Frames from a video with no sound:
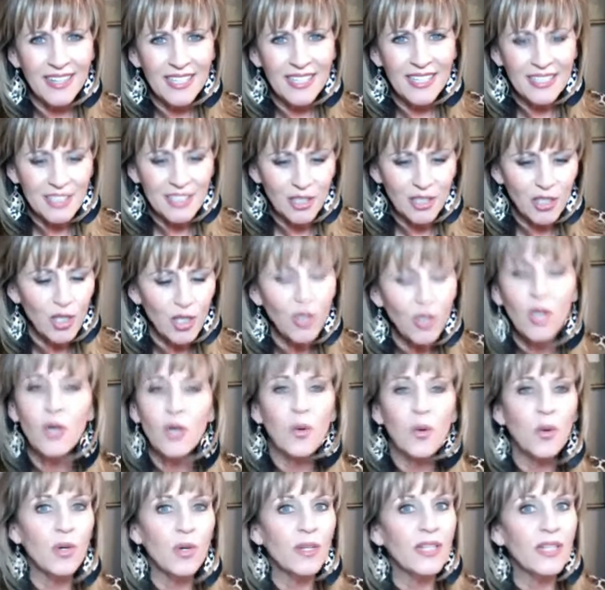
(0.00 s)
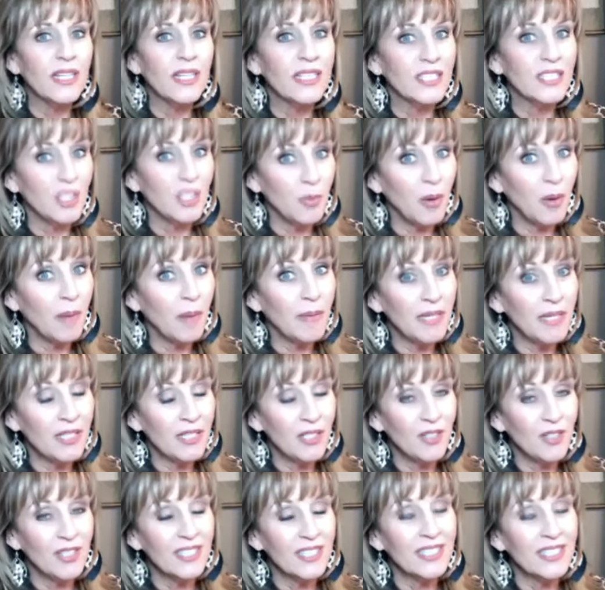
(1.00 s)
So you could order this. You probably need to
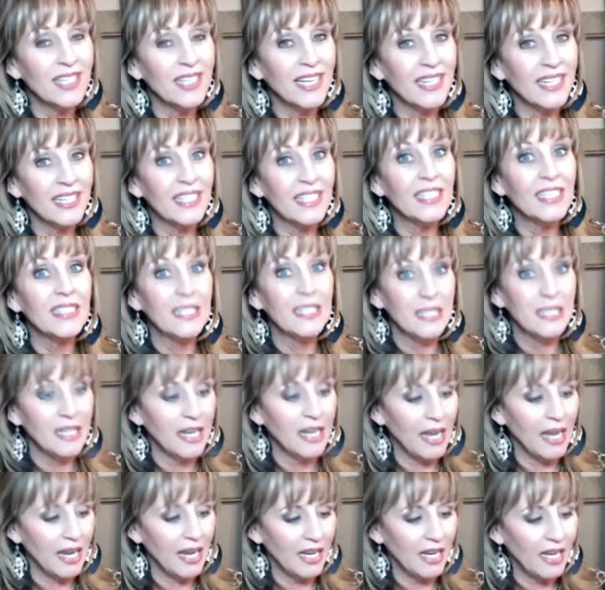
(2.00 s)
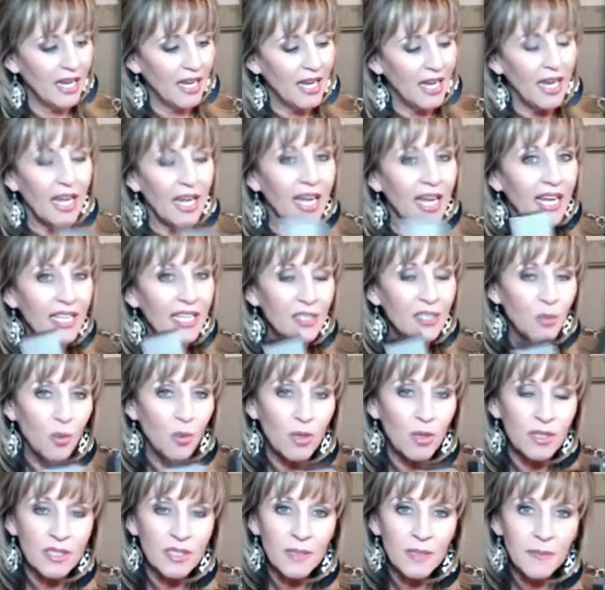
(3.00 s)
do this like today, is
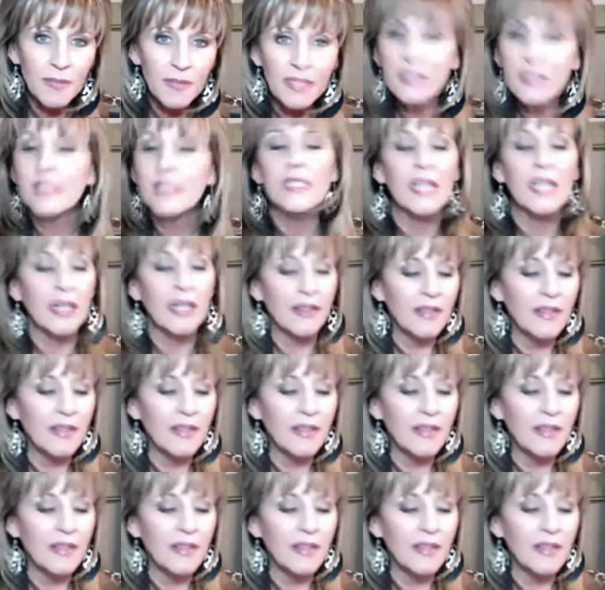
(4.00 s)
order some men's set.